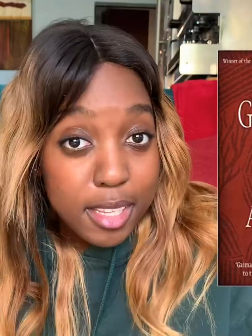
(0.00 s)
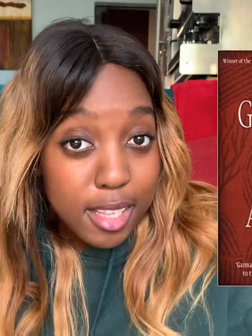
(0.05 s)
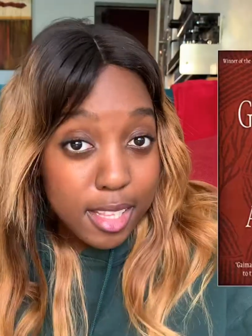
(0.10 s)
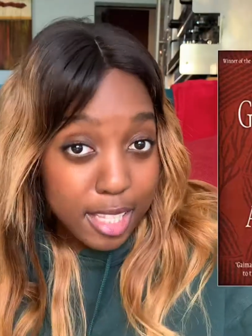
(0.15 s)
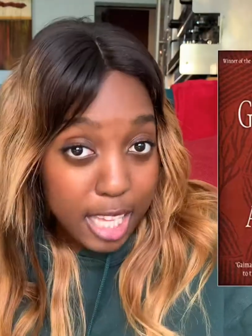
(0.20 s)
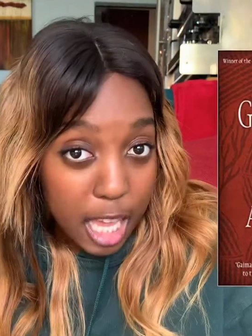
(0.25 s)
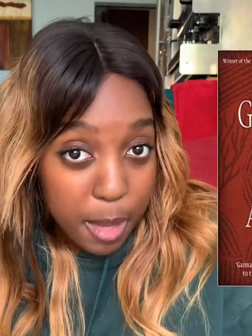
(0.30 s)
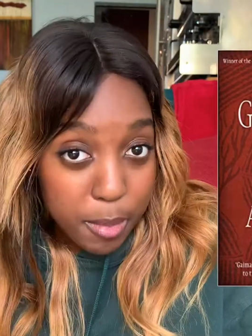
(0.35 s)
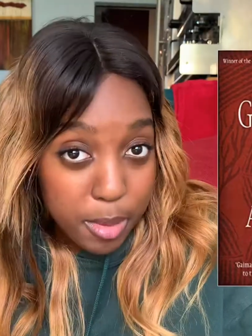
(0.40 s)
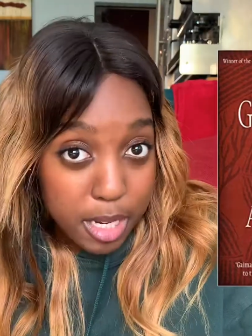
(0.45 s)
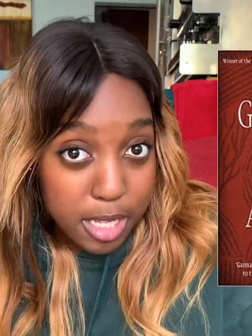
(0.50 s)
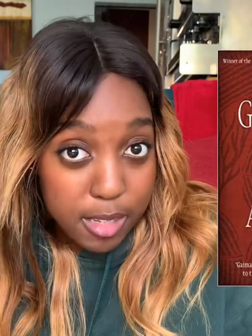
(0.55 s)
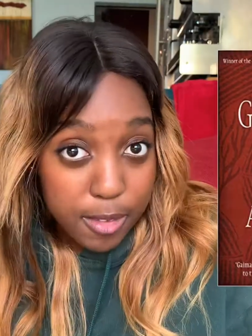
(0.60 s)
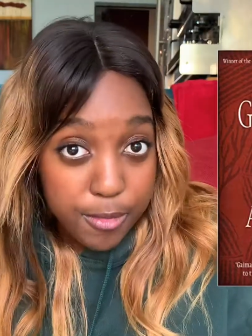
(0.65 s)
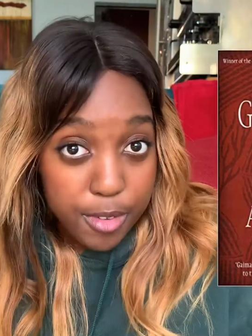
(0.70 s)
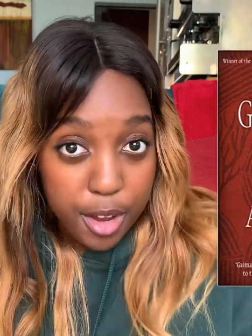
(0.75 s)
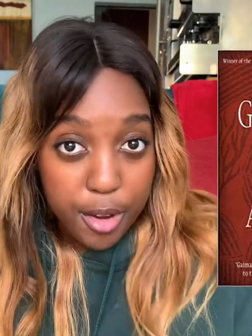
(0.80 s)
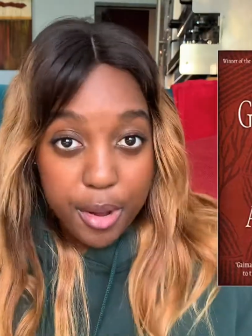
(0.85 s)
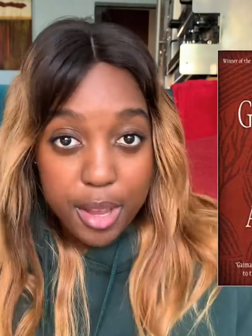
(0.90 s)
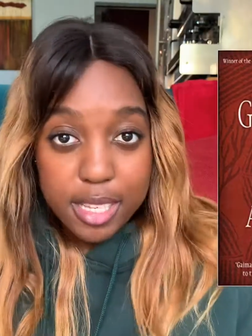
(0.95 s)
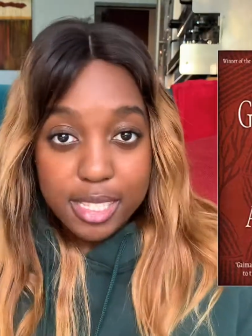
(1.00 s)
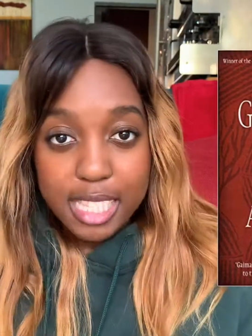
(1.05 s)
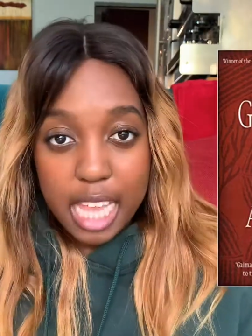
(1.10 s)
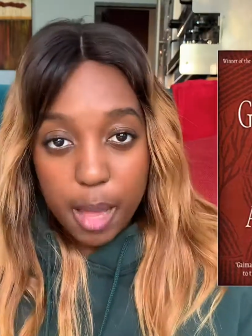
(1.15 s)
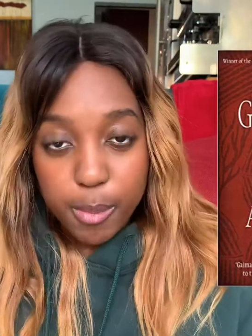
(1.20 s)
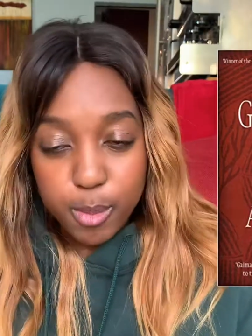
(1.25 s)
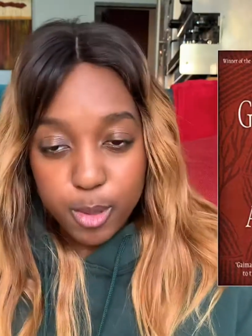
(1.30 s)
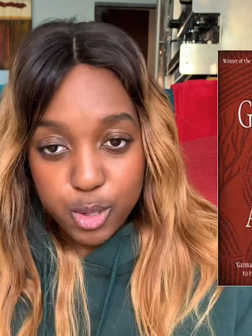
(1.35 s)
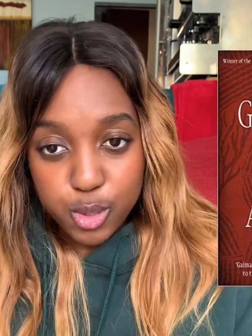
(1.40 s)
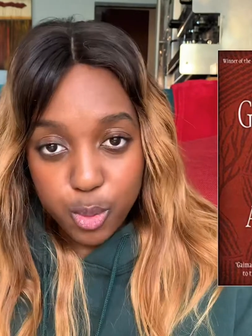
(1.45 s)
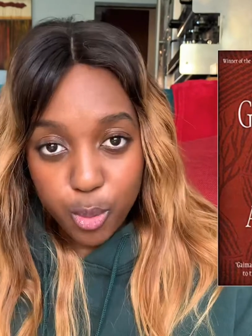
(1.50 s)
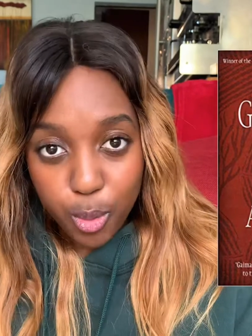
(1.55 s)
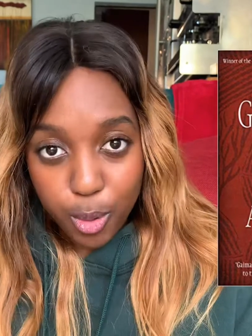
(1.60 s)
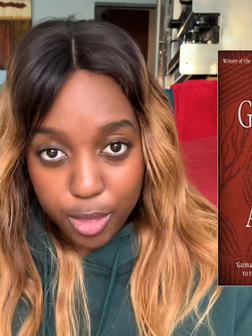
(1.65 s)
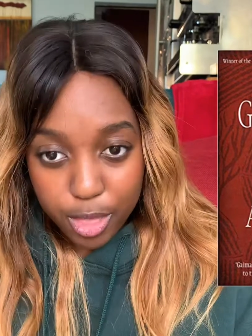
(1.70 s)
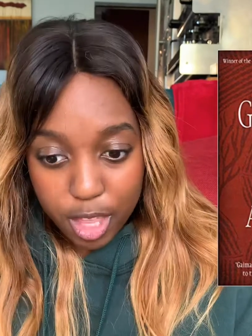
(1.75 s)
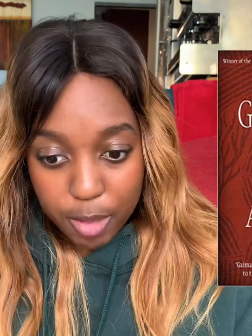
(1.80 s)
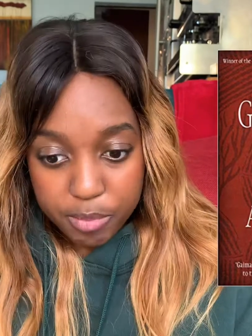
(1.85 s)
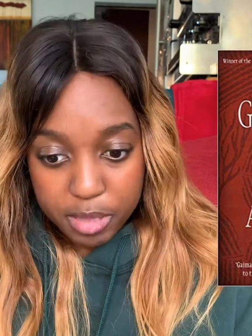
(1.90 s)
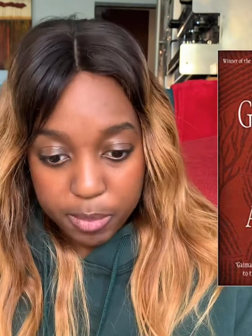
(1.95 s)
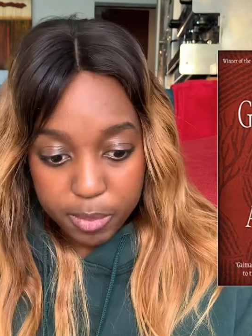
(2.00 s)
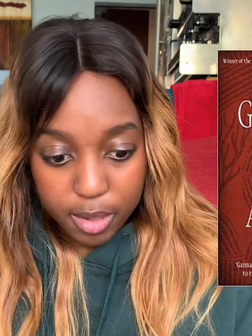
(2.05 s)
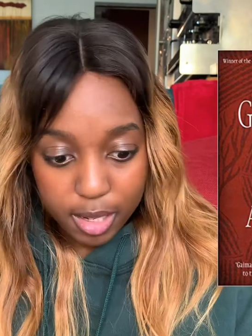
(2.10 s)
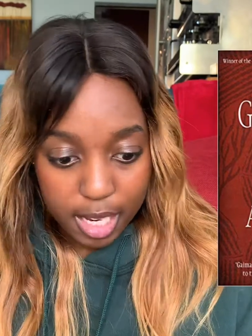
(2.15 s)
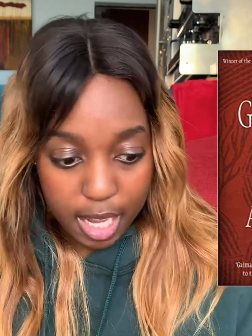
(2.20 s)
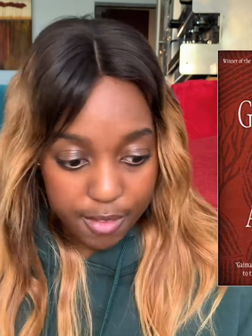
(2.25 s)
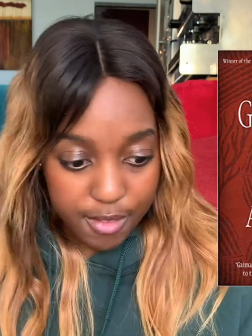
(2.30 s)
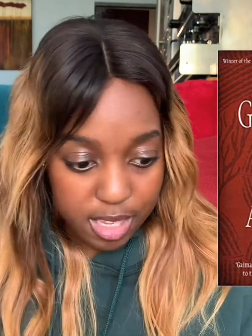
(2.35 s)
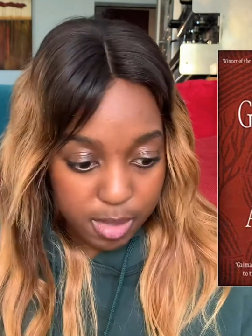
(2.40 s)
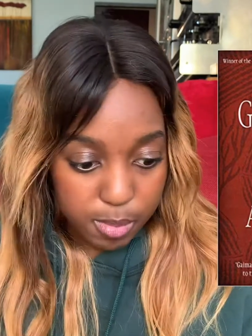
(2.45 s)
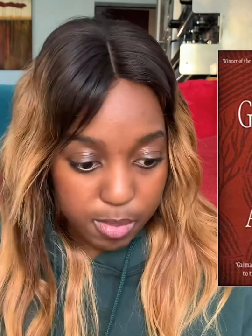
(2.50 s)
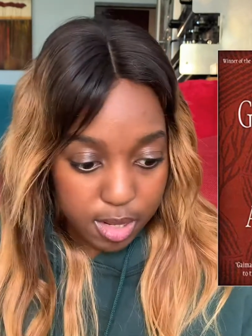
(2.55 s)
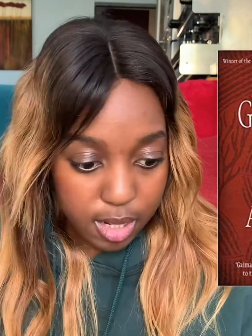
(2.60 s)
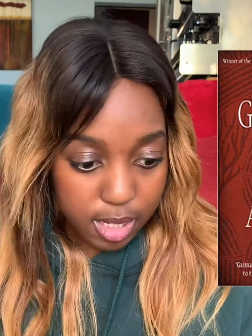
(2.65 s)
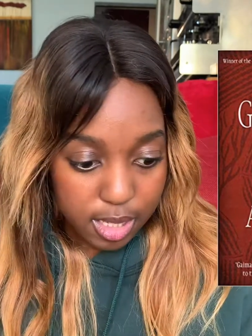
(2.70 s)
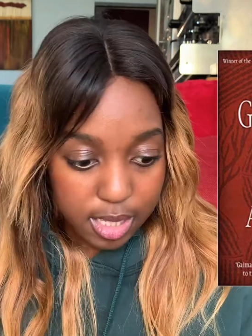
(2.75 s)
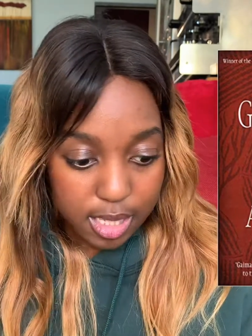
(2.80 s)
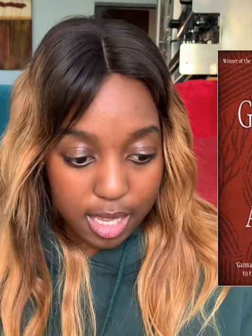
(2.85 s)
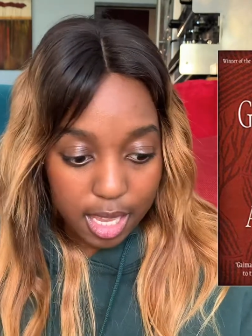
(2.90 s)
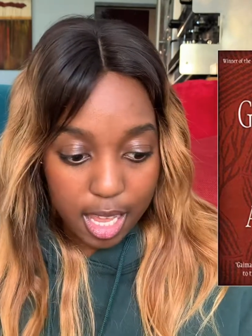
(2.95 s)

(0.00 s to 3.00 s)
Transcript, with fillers: Gaiman is a very established author. People love his books.